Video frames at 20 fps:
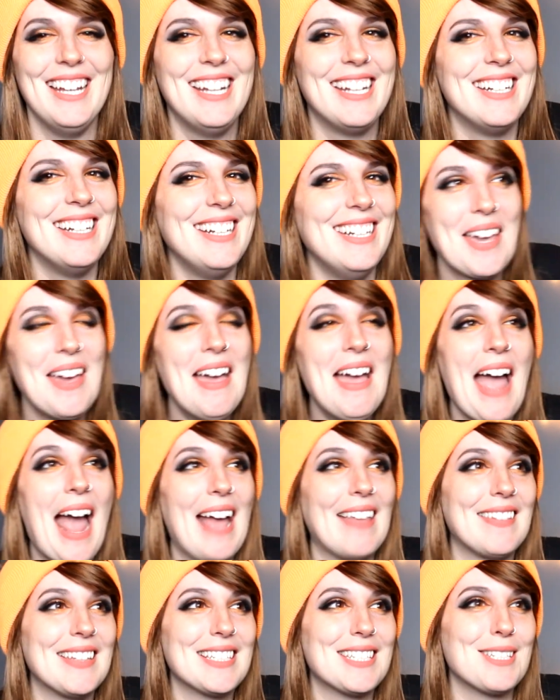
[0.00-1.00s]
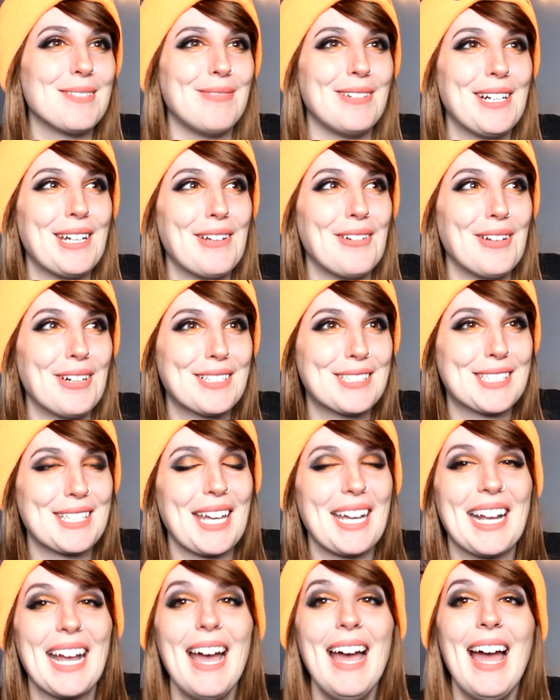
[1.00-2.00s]
and this is what he looks
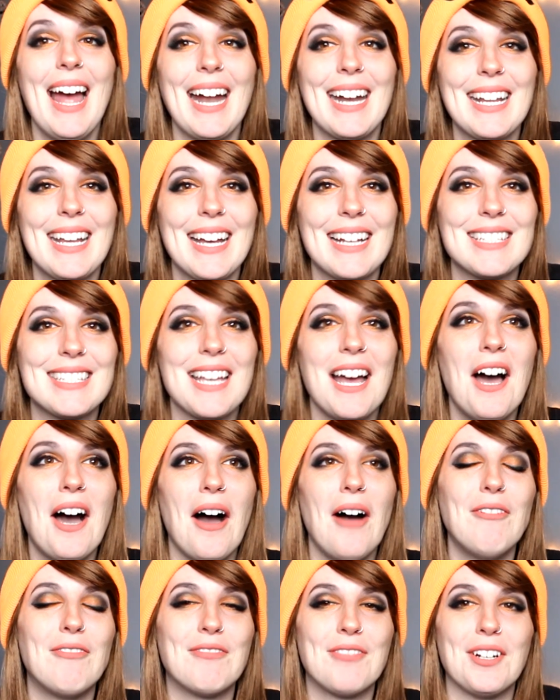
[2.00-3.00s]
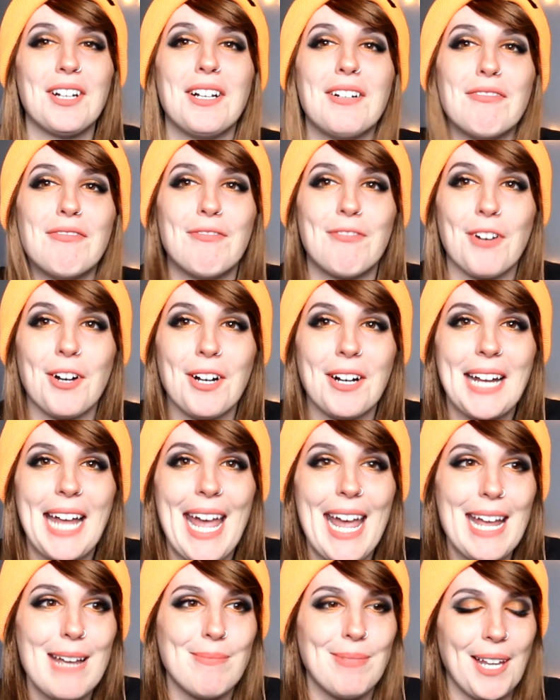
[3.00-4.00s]
like. And he has a freaking fur
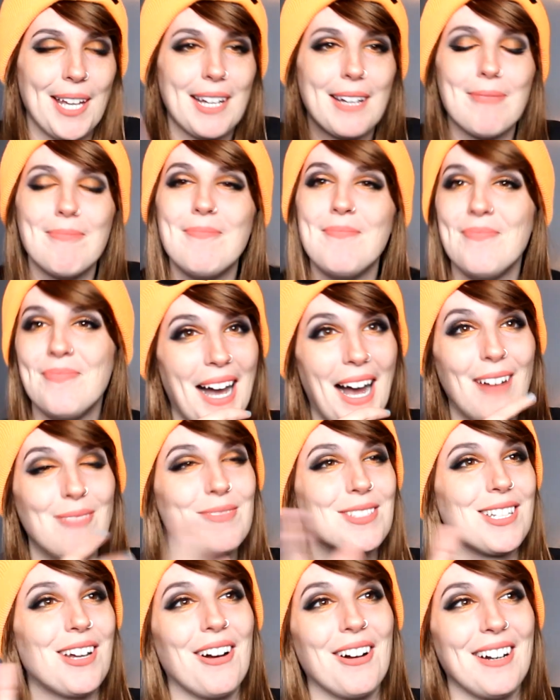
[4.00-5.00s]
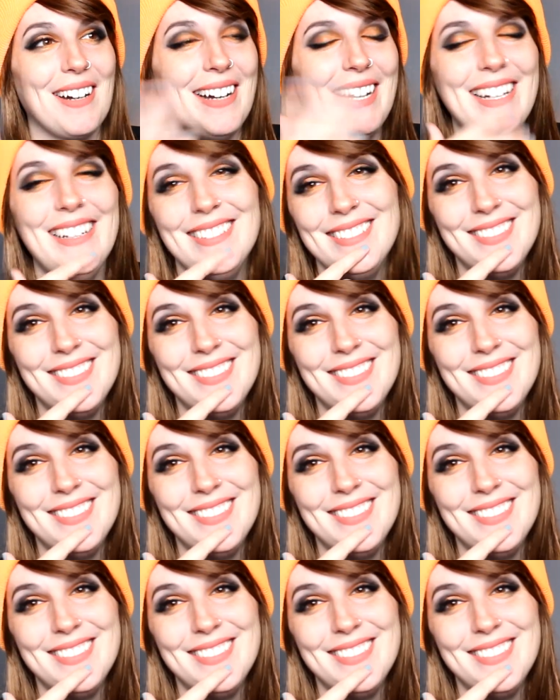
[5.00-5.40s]
cape. Like, I'm sorry.